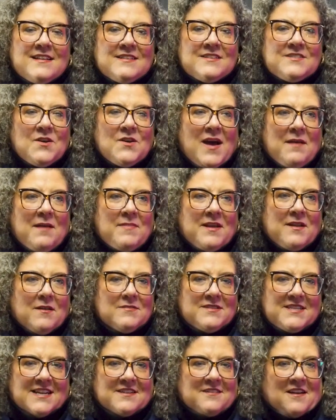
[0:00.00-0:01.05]
So I've been
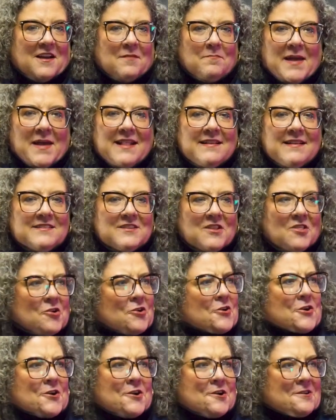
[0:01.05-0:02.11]
on TikTok mainly as a
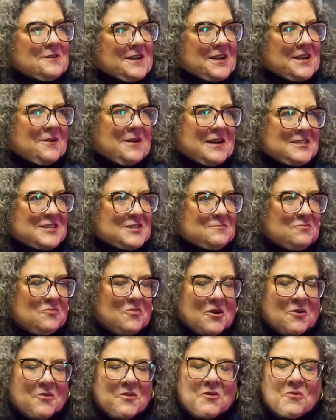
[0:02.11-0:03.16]
lurker. You know, I just
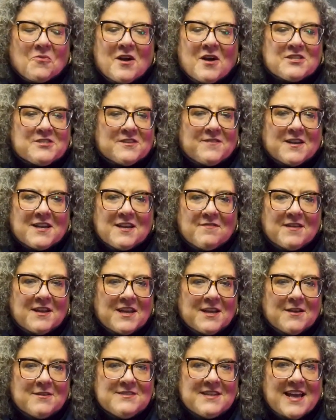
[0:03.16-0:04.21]
we were on there to watch the funny
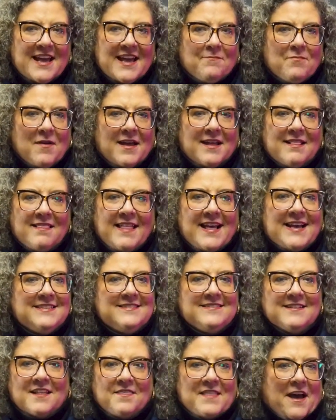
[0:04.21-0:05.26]
videos, and I had probably less
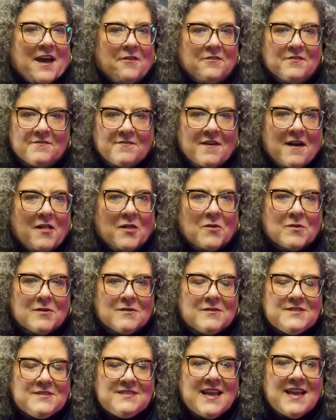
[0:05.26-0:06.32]
than a thousand followers.